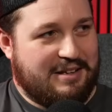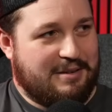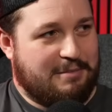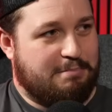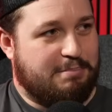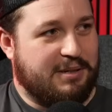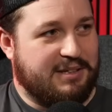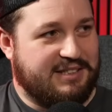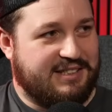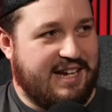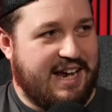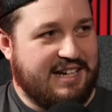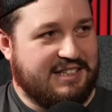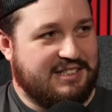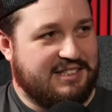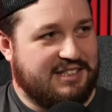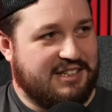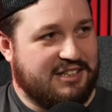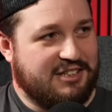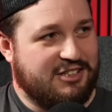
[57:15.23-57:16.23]

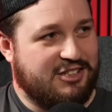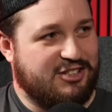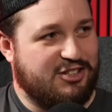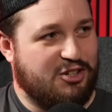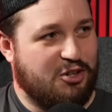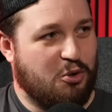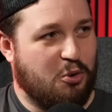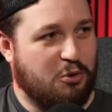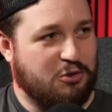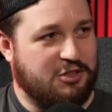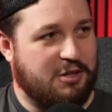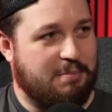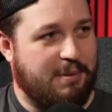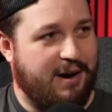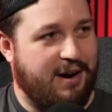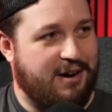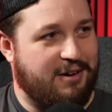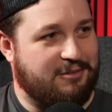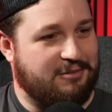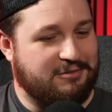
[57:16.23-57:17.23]
Possessed
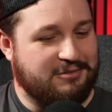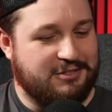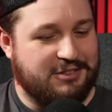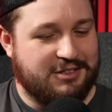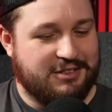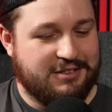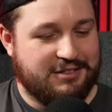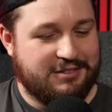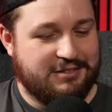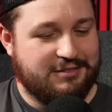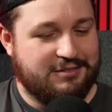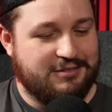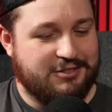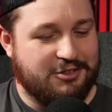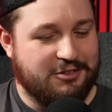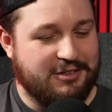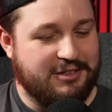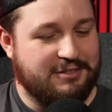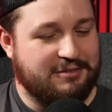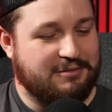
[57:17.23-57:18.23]
Slaughterbound.
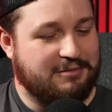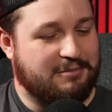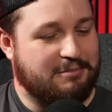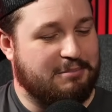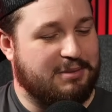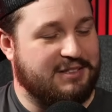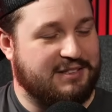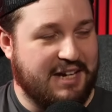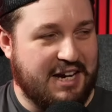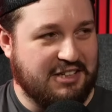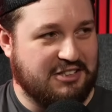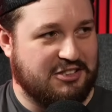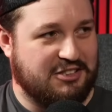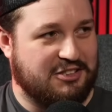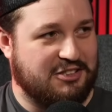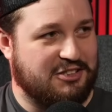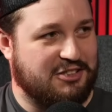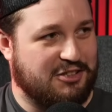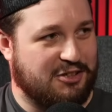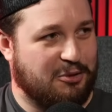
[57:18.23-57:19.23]
Sorry. Possessed
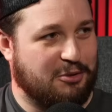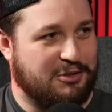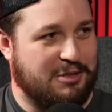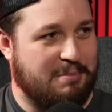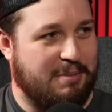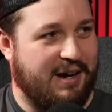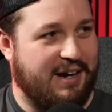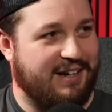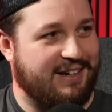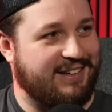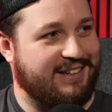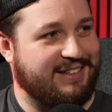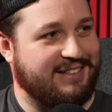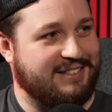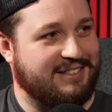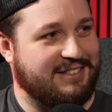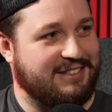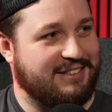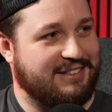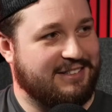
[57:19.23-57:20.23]

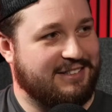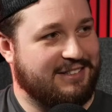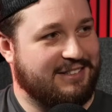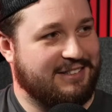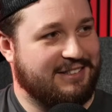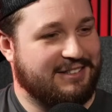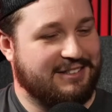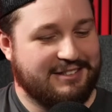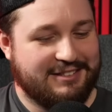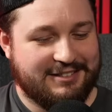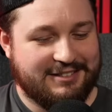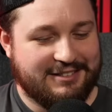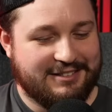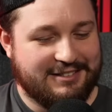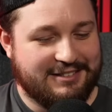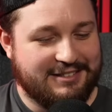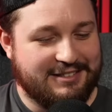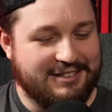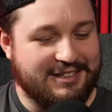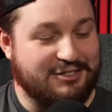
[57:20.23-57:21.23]
Slaughterbound.
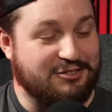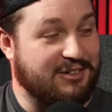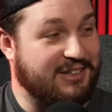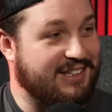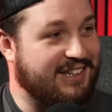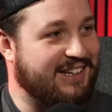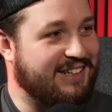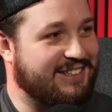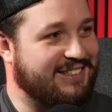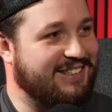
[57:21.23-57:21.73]
That's right, yeah.